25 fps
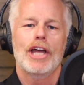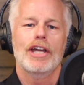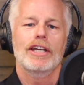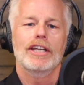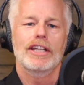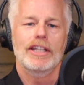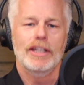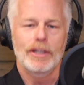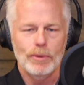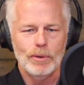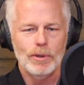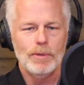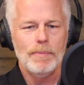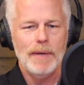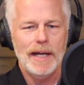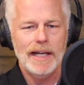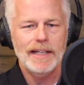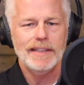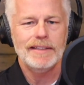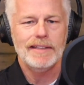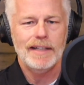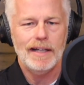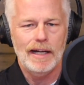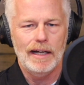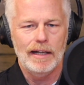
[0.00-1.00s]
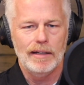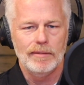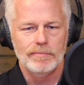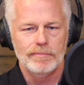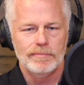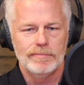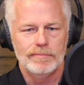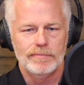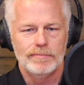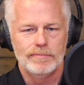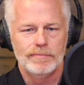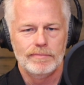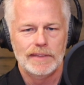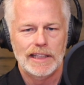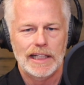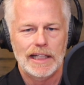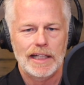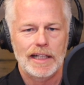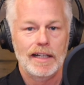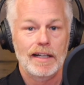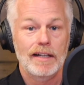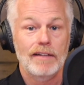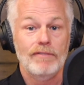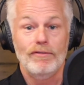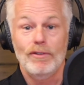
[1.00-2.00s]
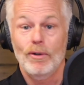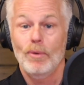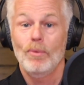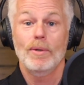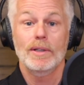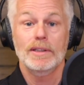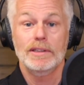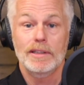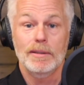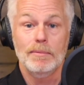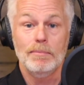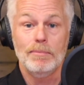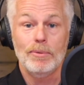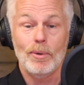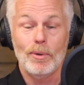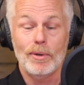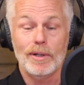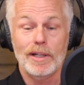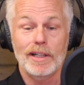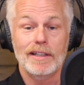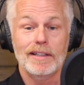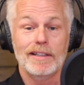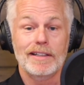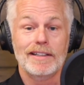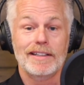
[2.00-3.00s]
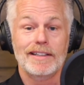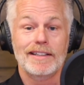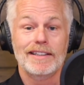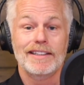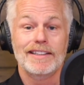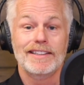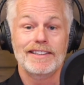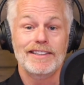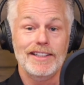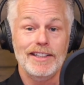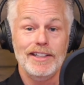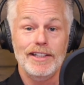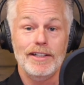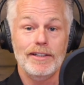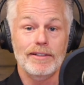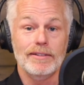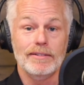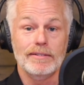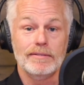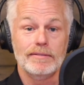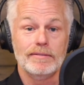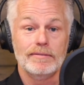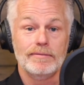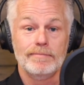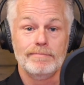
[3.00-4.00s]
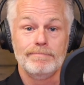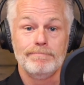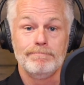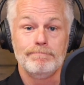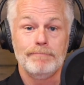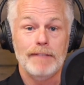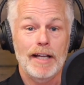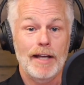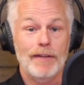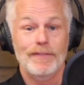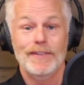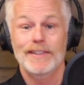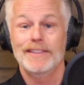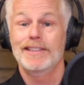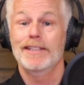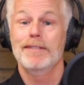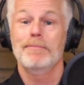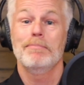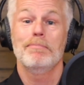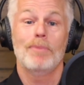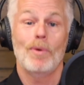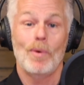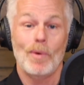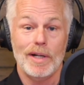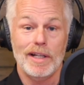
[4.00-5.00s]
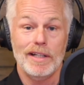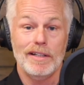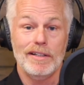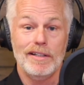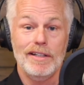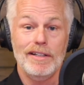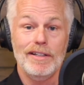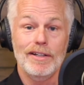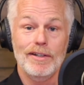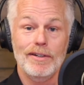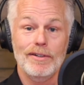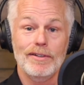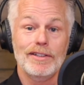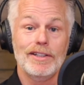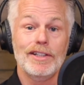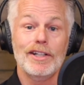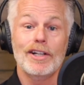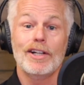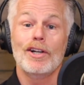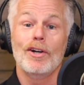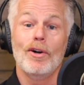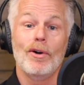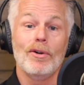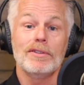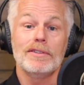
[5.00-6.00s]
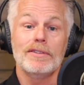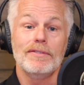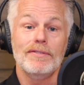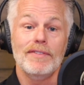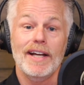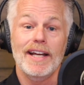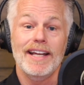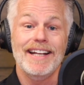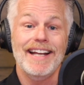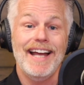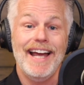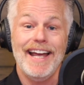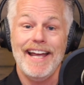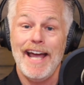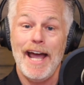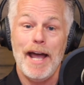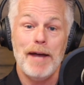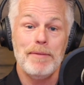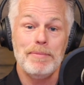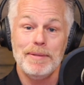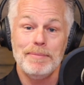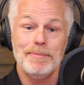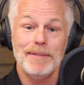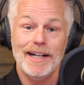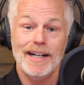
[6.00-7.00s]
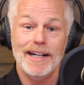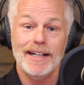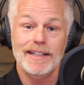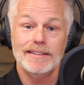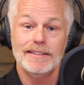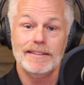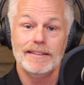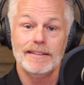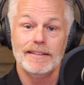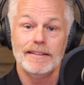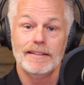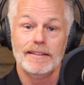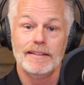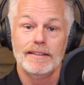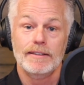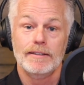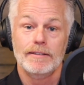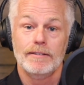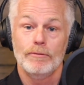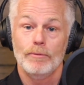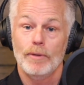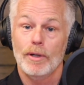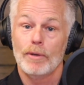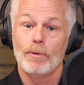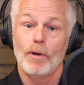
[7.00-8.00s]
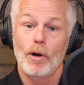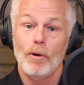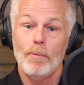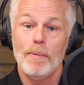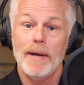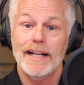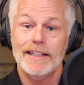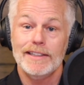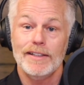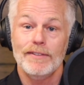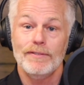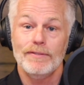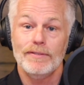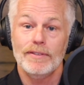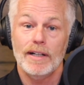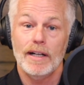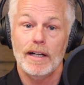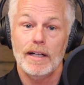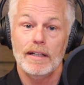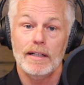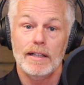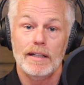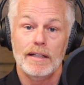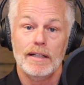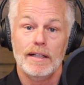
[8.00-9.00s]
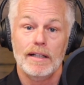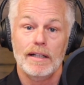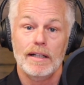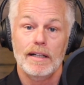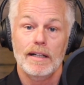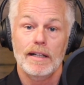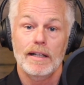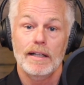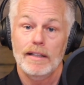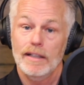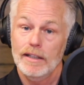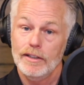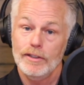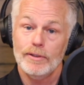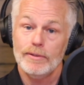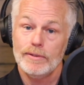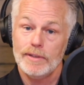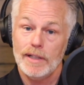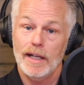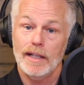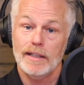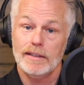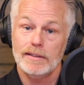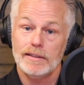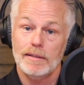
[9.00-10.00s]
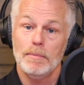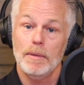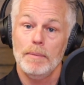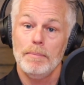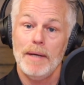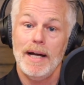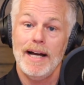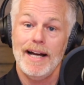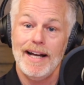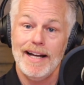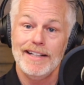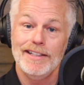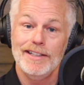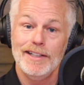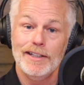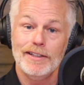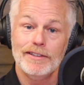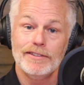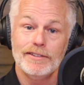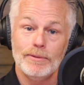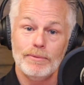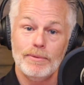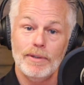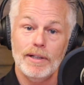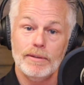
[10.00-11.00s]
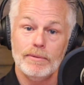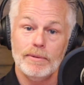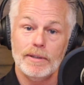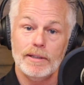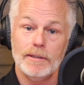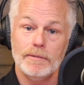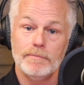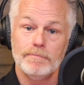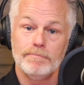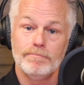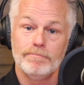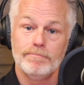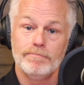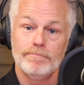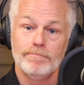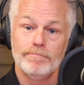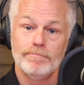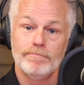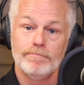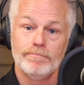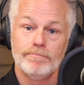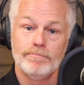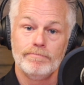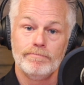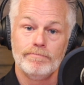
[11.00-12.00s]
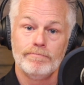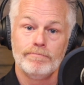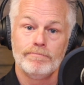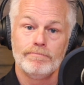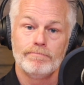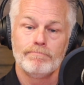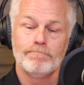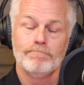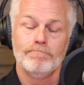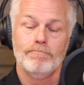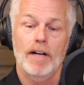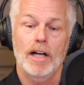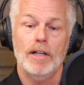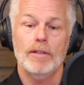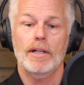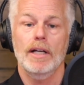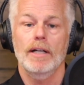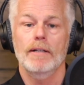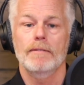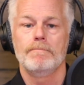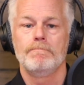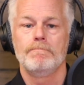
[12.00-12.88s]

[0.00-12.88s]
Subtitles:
you will make time for what's important to you. If it's important to you to cultivate a happy marriage with romance and fun, then you'll take some of my ideas and run with them. Okay.